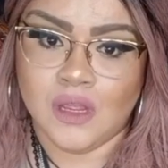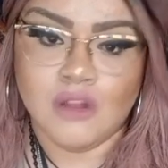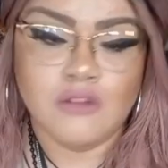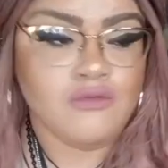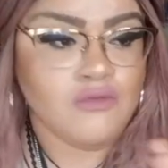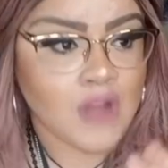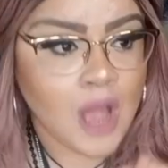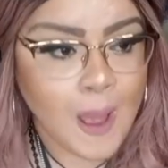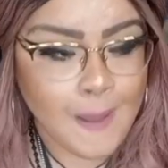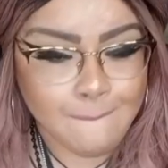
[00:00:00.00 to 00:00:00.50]

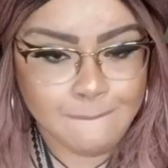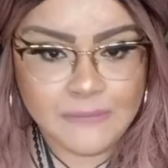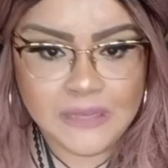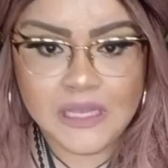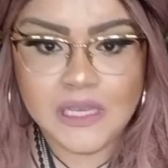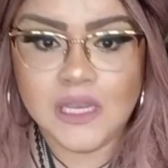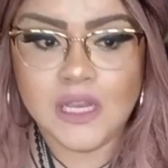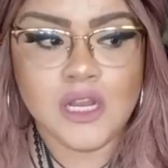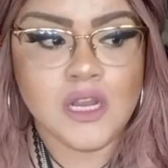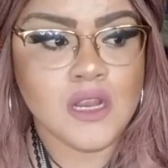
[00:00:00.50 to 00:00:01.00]
Not
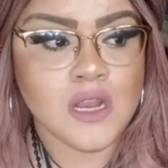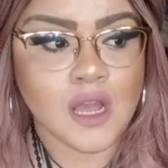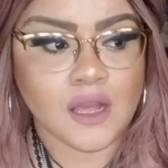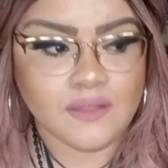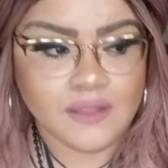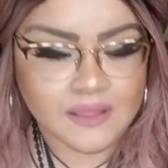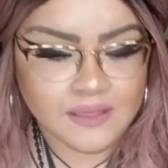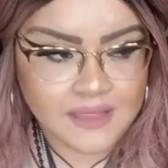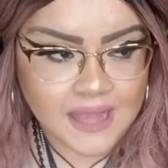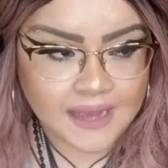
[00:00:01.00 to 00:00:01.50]
me,
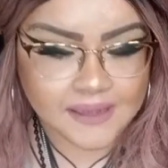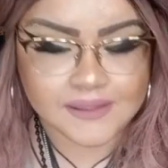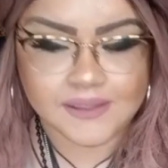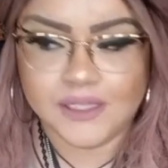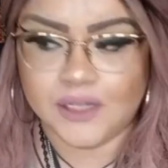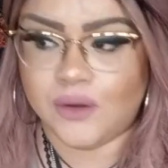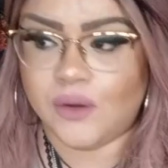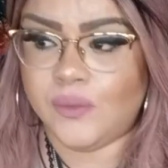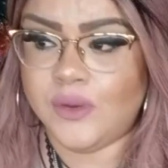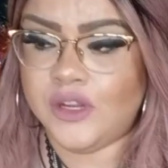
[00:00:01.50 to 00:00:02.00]
not next to
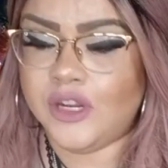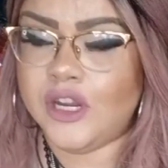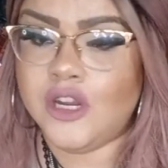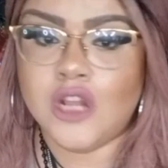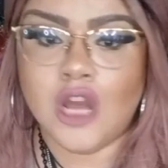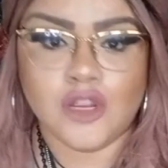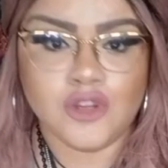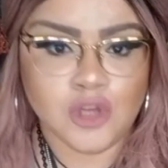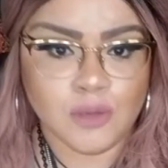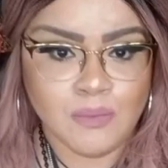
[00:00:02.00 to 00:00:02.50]
your reader,
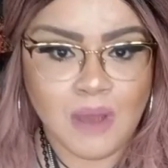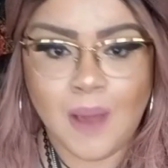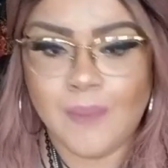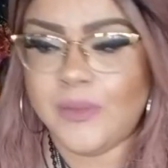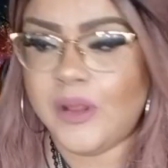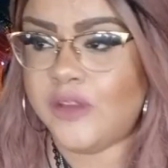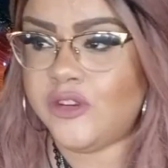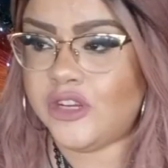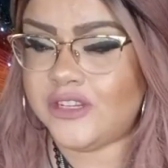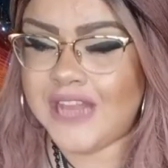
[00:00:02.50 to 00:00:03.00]
not your mom,
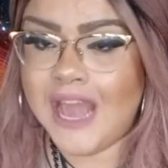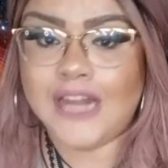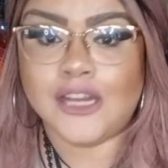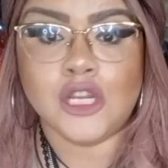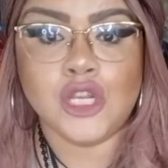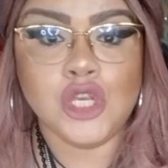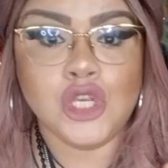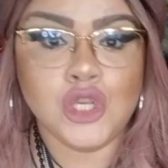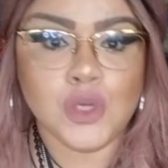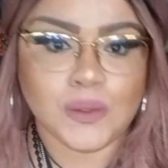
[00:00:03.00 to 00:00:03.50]
not your dad,
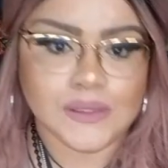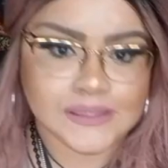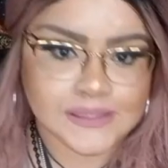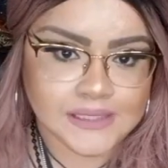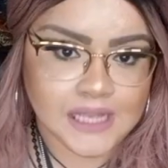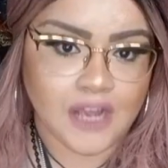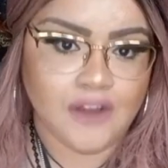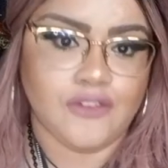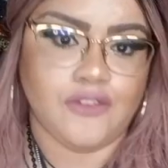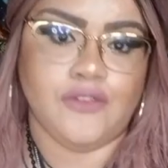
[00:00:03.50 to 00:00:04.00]

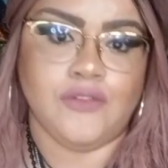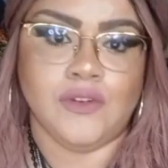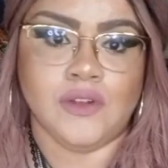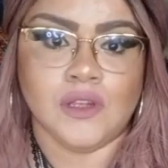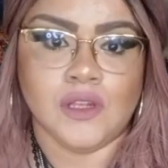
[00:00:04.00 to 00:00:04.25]
yourself.